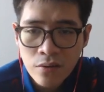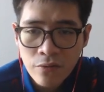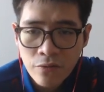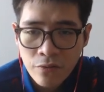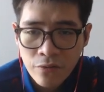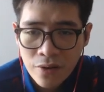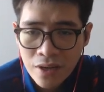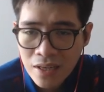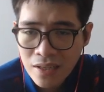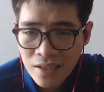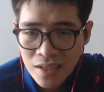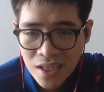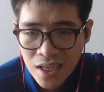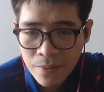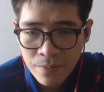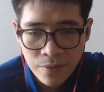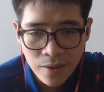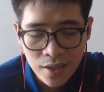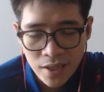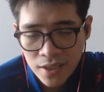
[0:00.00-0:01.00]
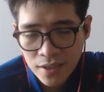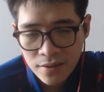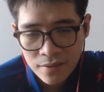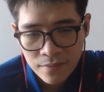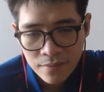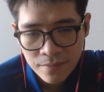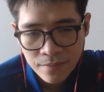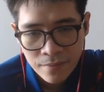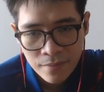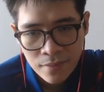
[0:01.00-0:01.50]
Finally I play it.
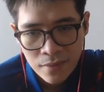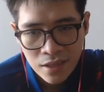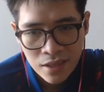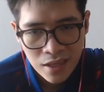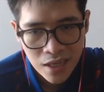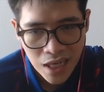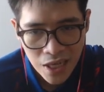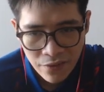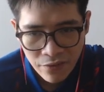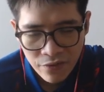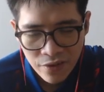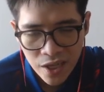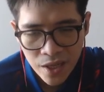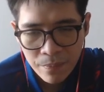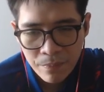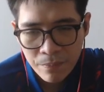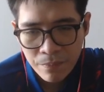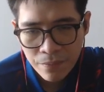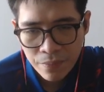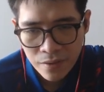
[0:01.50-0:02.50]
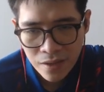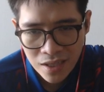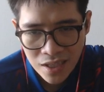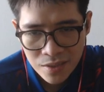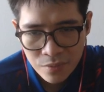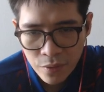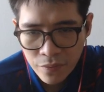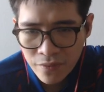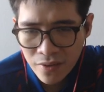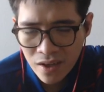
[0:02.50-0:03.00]
If he played this
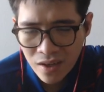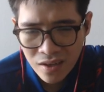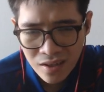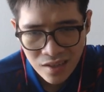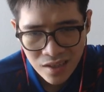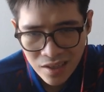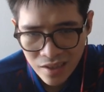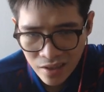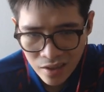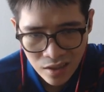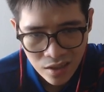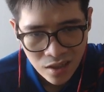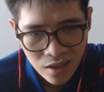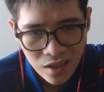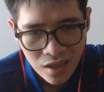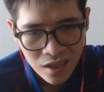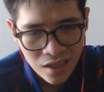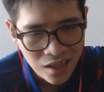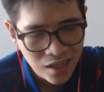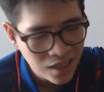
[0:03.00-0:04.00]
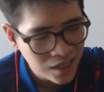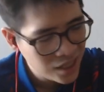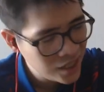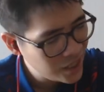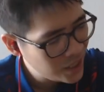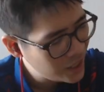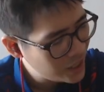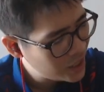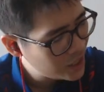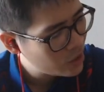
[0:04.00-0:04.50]
move earlier,
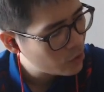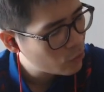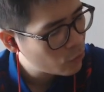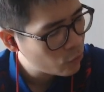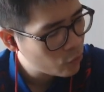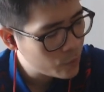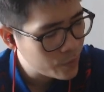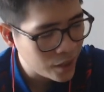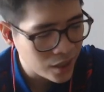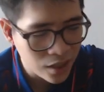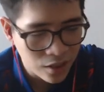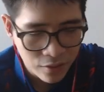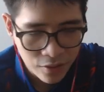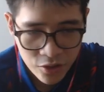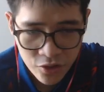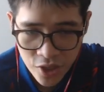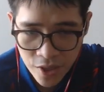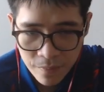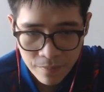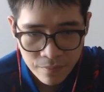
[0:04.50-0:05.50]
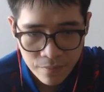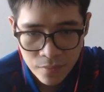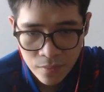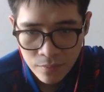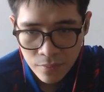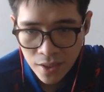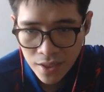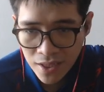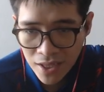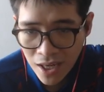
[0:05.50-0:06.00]
he will be in good shape.
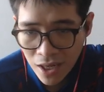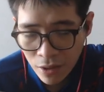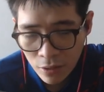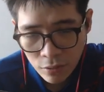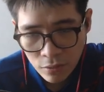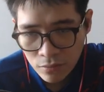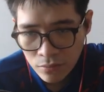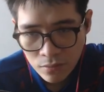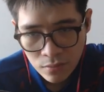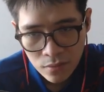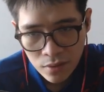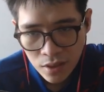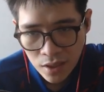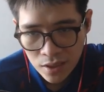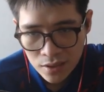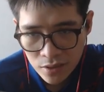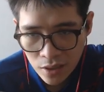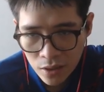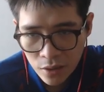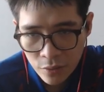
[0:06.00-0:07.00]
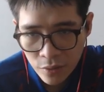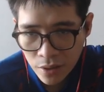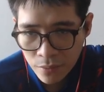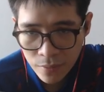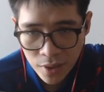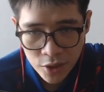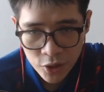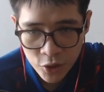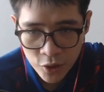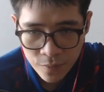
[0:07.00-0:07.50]
But now, it's not doing
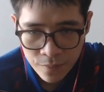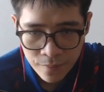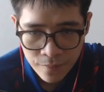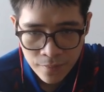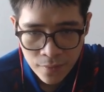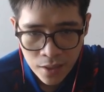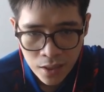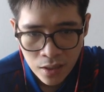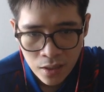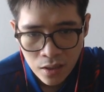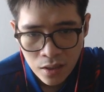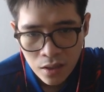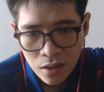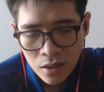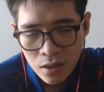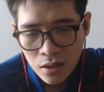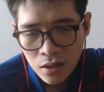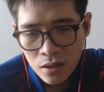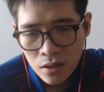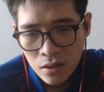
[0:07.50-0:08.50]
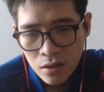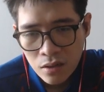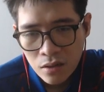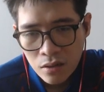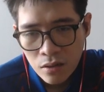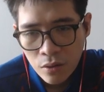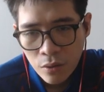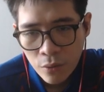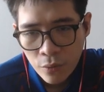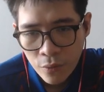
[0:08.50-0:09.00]
much.
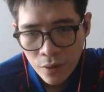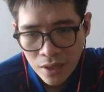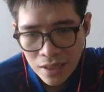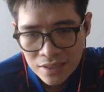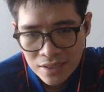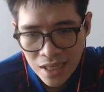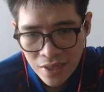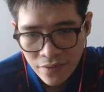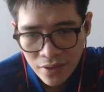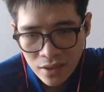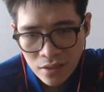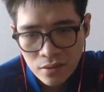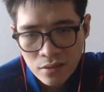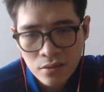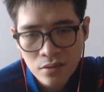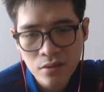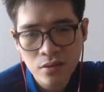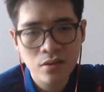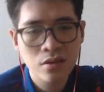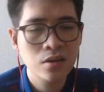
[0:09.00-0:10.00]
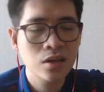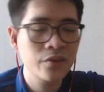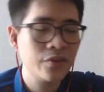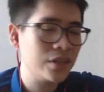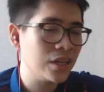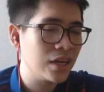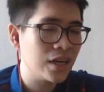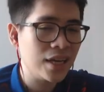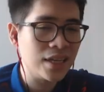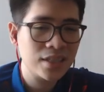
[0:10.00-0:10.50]
Queen d7, defend the
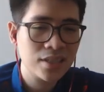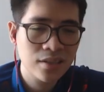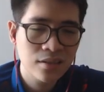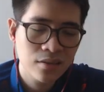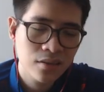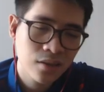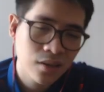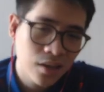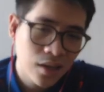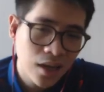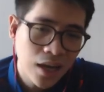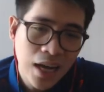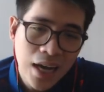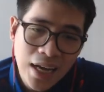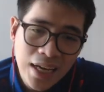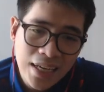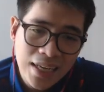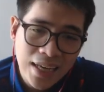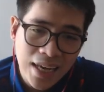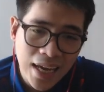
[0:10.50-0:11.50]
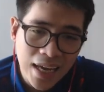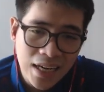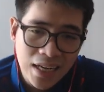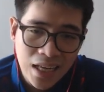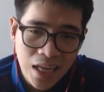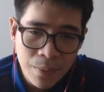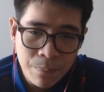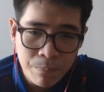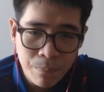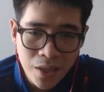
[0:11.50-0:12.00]
knight. I can
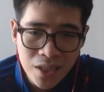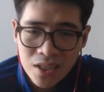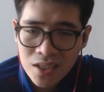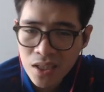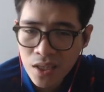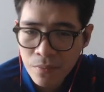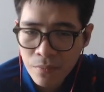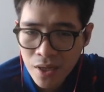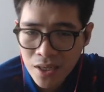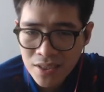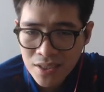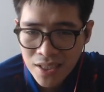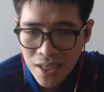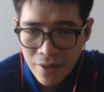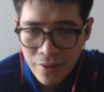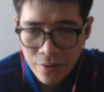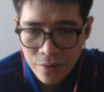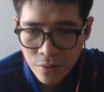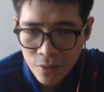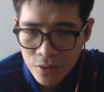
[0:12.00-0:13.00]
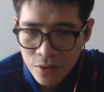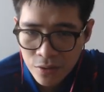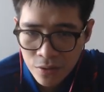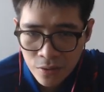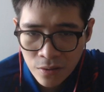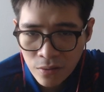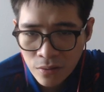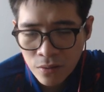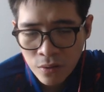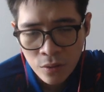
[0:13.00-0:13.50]
give back the material
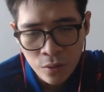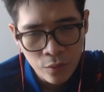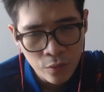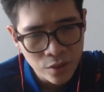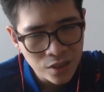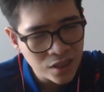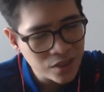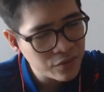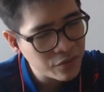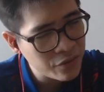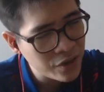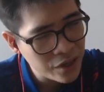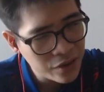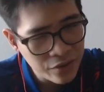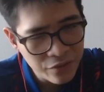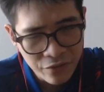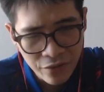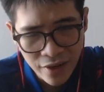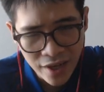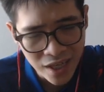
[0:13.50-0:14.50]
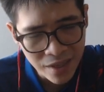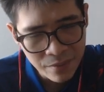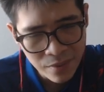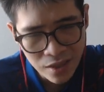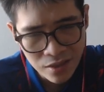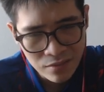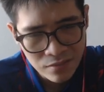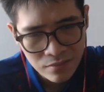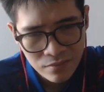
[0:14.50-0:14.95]
too, which is very fine, but